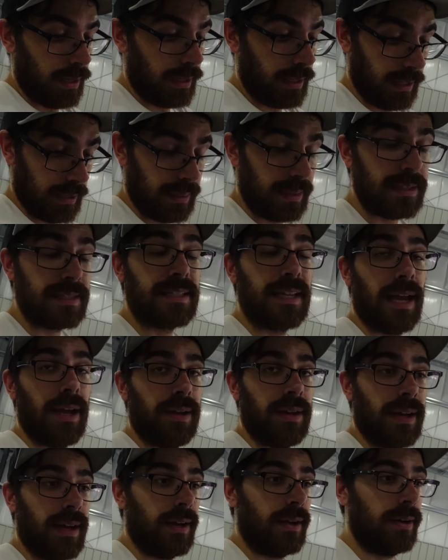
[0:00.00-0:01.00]
get this
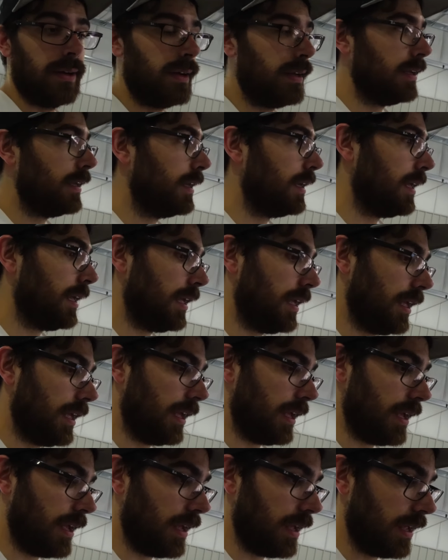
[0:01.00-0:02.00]
out now
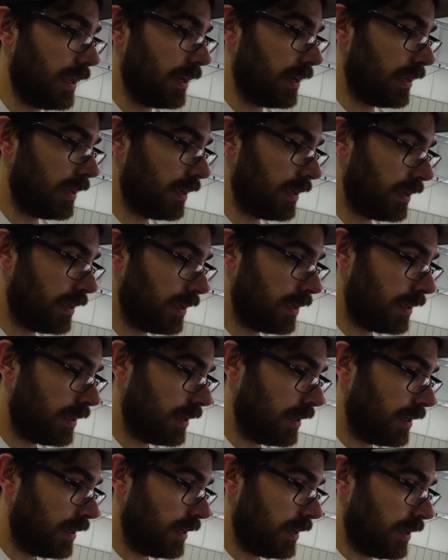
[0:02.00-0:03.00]
and
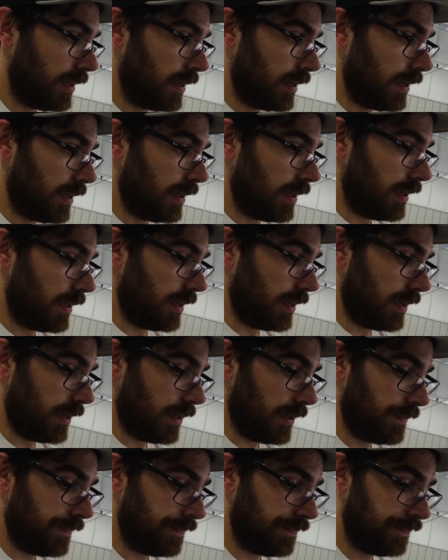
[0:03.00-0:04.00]

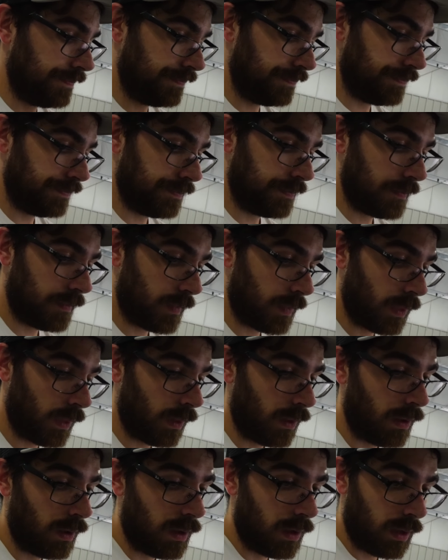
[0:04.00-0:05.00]
uh,
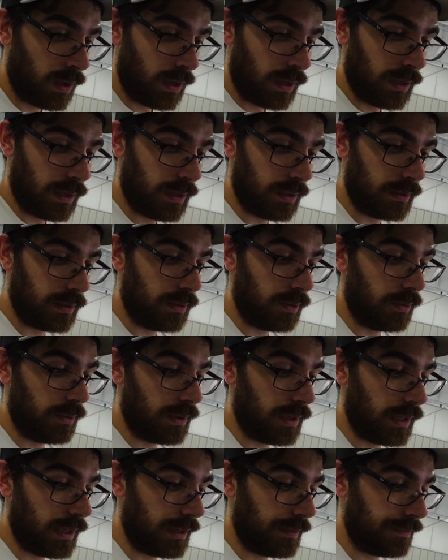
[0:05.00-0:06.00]
get the new
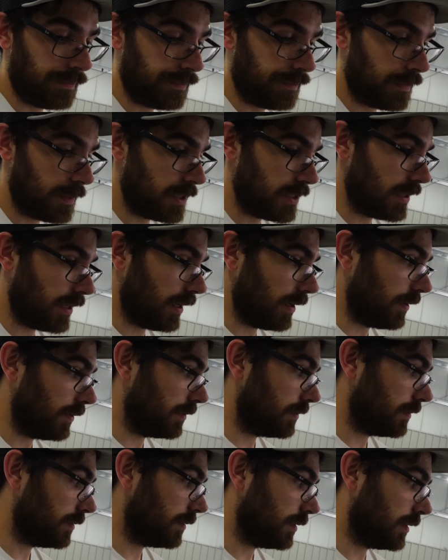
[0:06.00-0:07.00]
one in. So
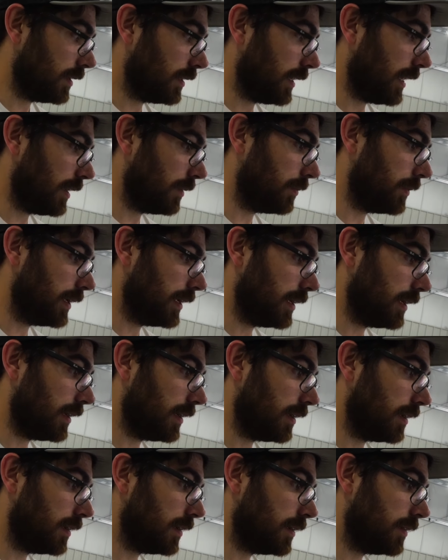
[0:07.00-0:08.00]
glad we,
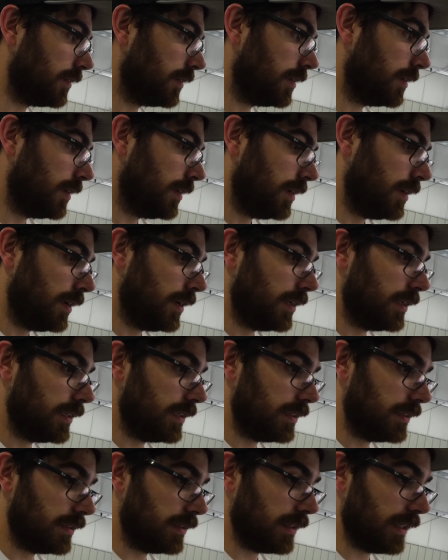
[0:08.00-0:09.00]
uh,
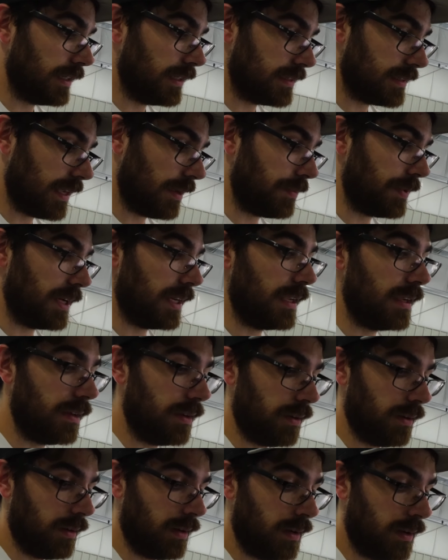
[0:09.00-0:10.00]
glad this happened
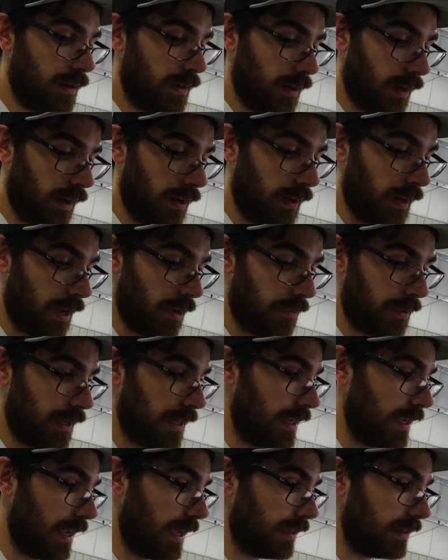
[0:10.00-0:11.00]
here and not when
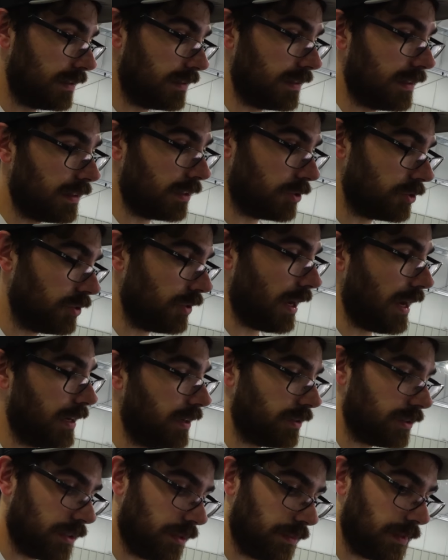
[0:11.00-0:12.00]
he had this at the
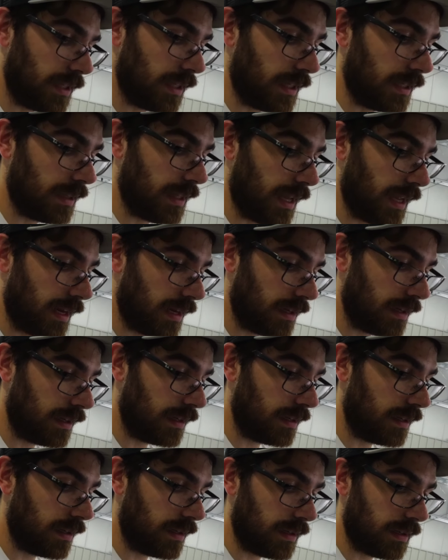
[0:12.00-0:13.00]
track or something like that and
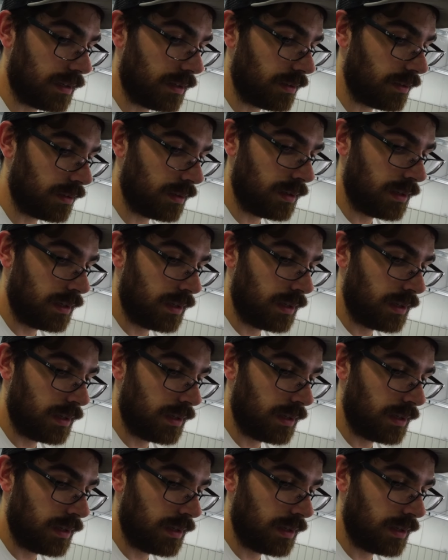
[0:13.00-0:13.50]
needed it or